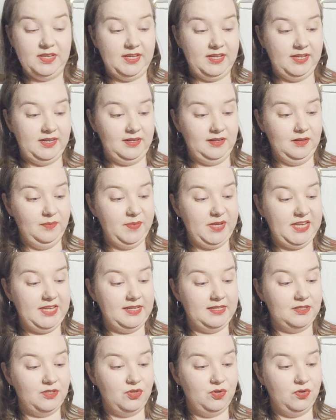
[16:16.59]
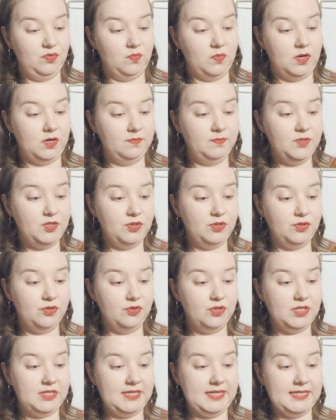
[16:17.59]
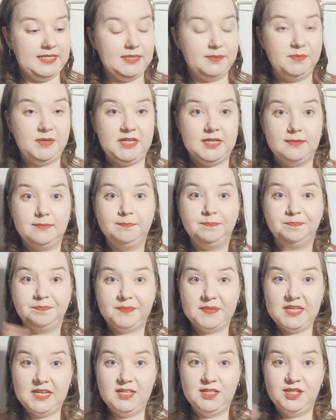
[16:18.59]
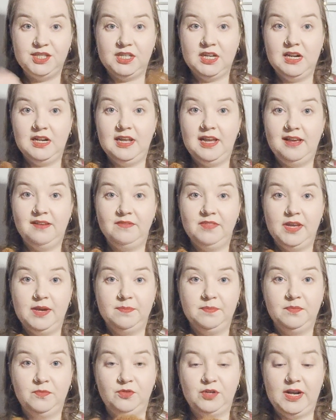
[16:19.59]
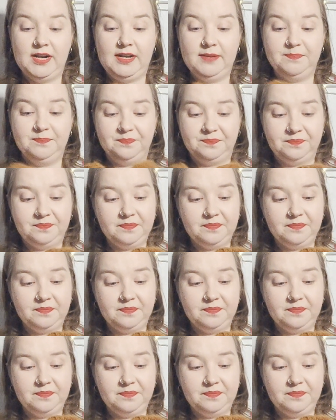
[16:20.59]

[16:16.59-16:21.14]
it'll be too warm to use these, but she'll have them ready